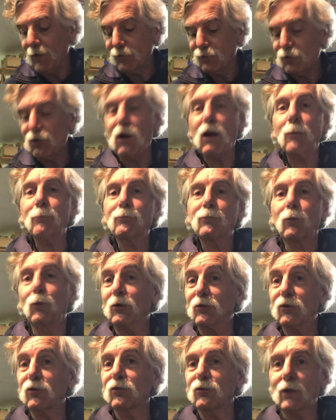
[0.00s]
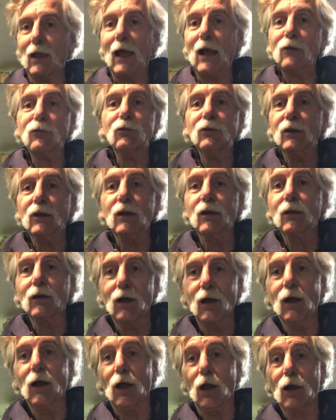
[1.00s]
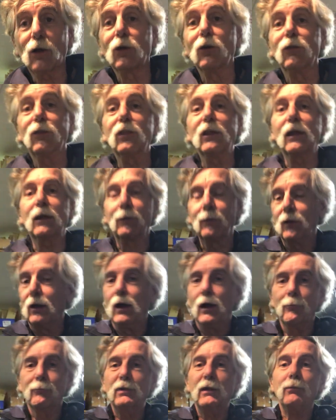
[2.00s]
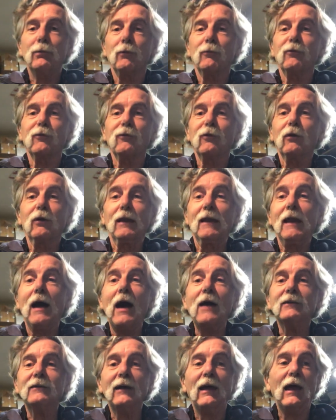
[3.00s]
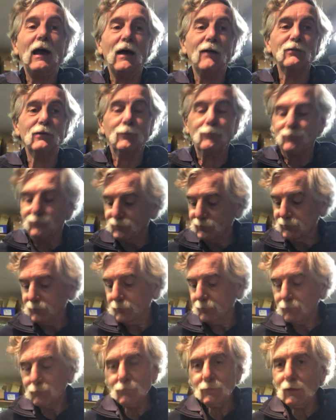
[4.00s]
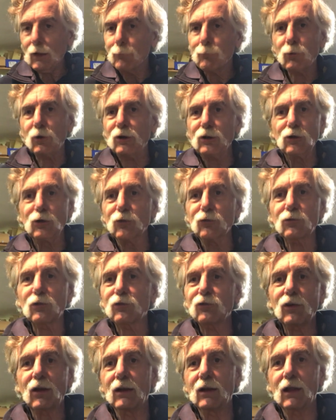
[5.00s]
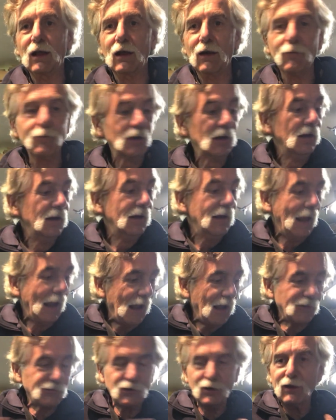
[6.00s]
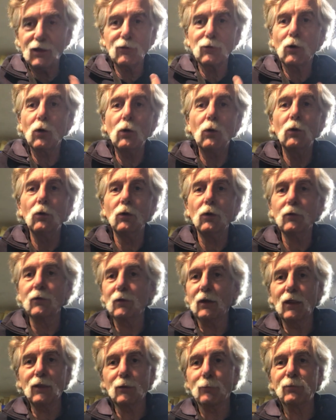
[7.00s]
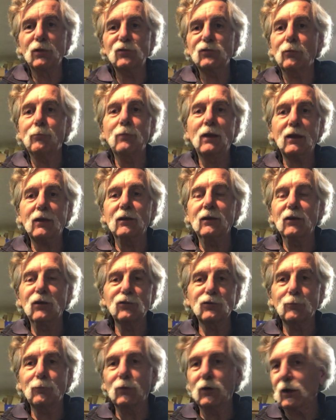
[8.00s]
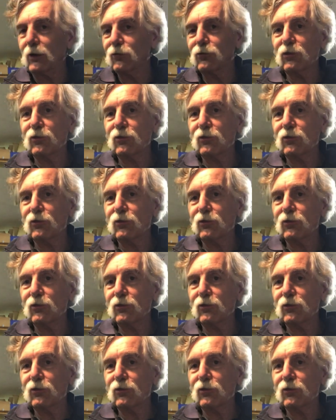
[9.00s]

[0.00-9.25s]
F sharp, which is actually a good thing. People prefer not to have it. Pretty useless anyhow. Adds another piece of mechanism when